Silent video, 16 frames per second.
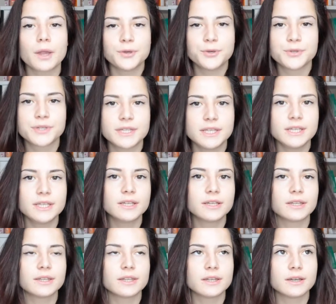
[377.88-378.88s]
you
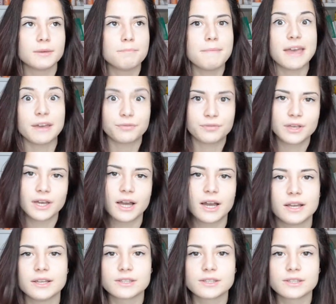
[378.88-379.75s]
see, the mafia